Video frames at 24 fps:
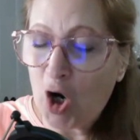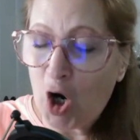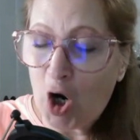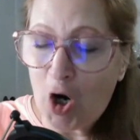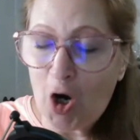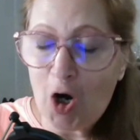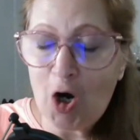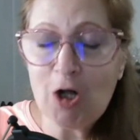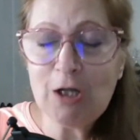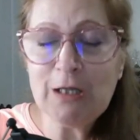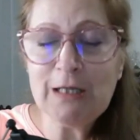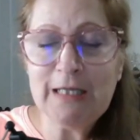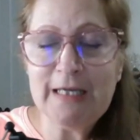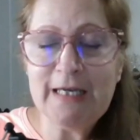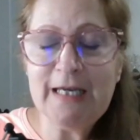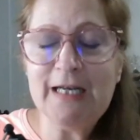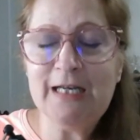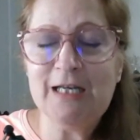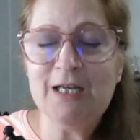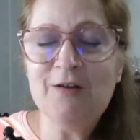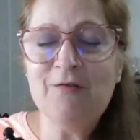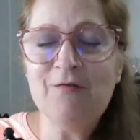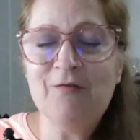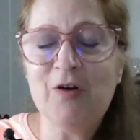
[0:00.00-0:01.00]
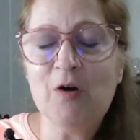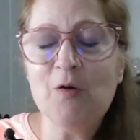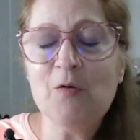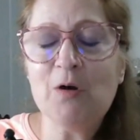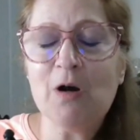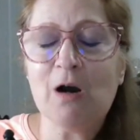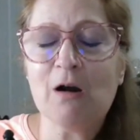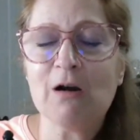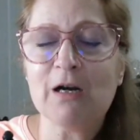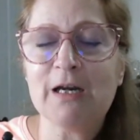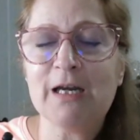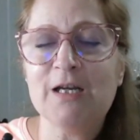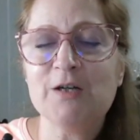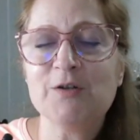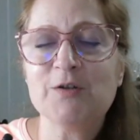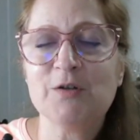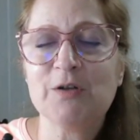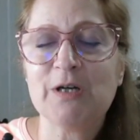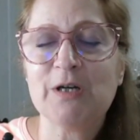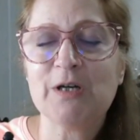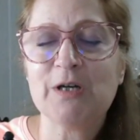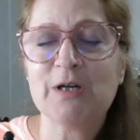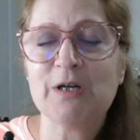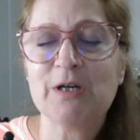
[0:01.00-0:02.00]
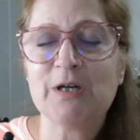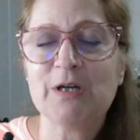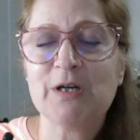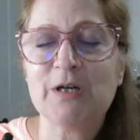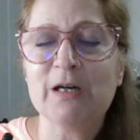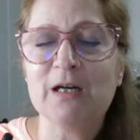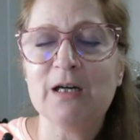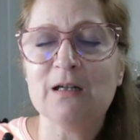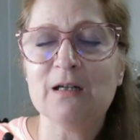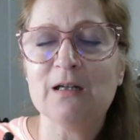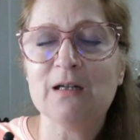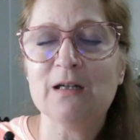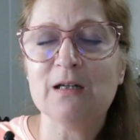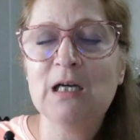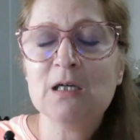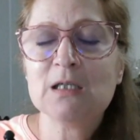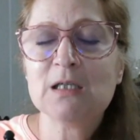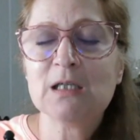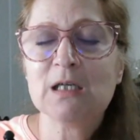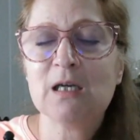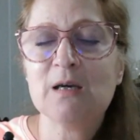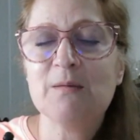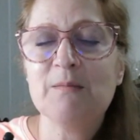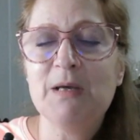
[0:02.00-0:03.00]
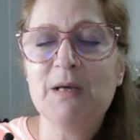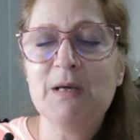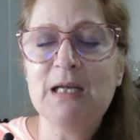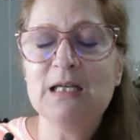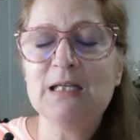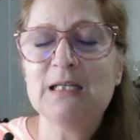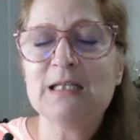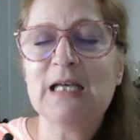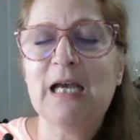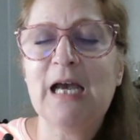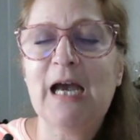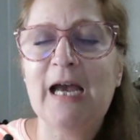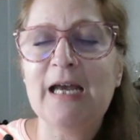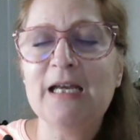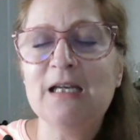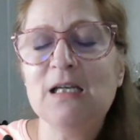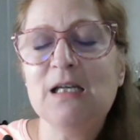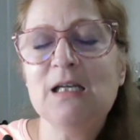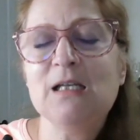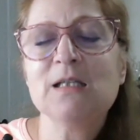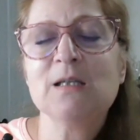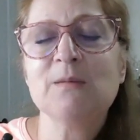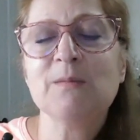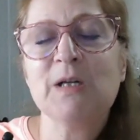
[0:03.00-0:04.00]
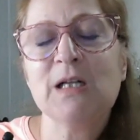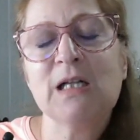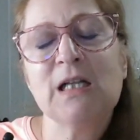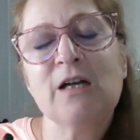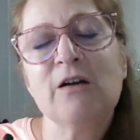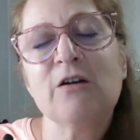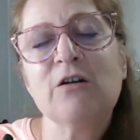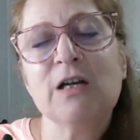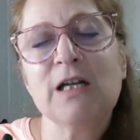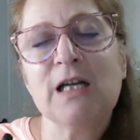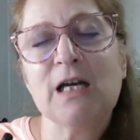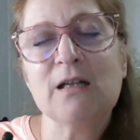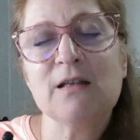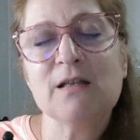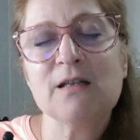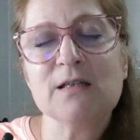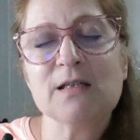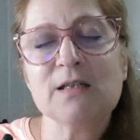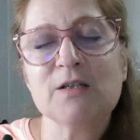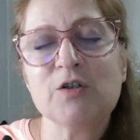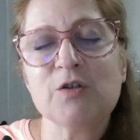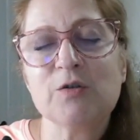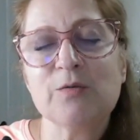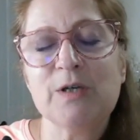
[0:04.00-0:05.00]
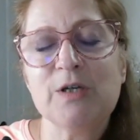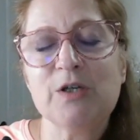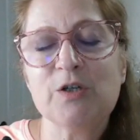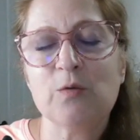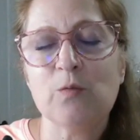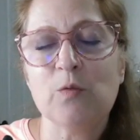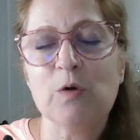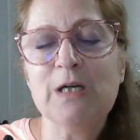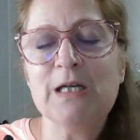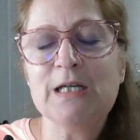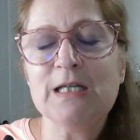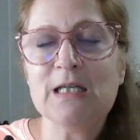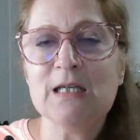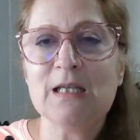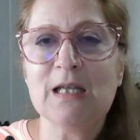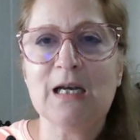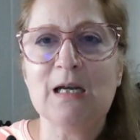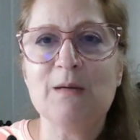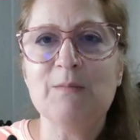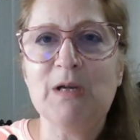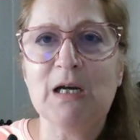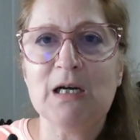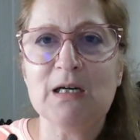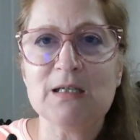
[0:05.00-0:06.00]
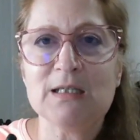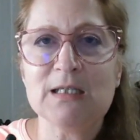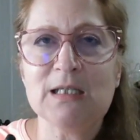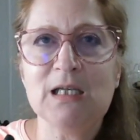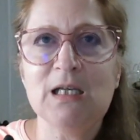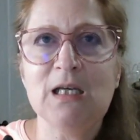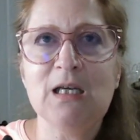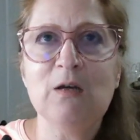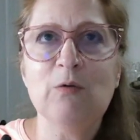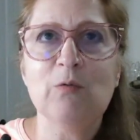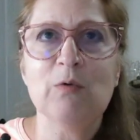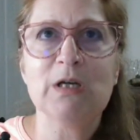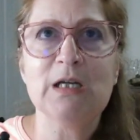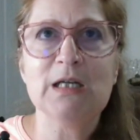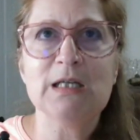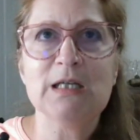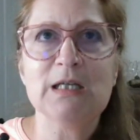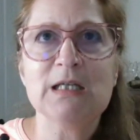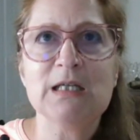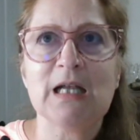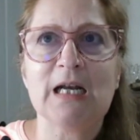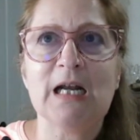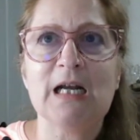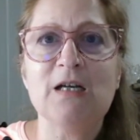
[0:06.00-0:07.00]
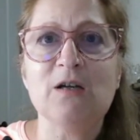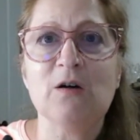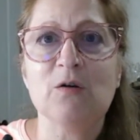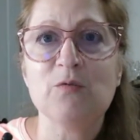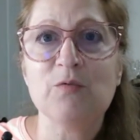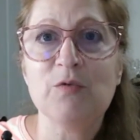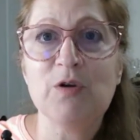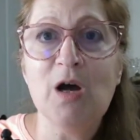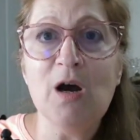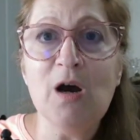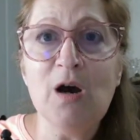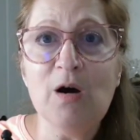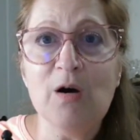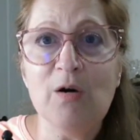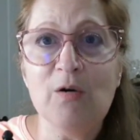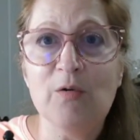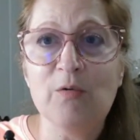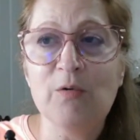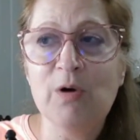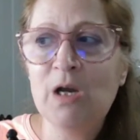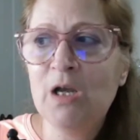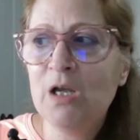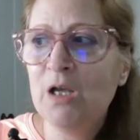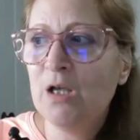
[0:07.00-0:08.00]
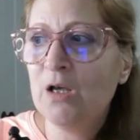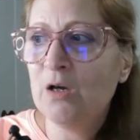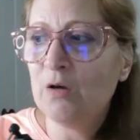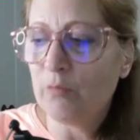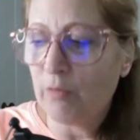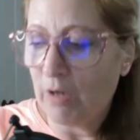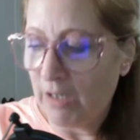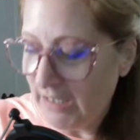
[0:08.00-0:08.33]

call in, invoke Archangel Gabriel to come in and say, I need some clarity on this situation. What is it that I'm not seeing? What is it that I don't know?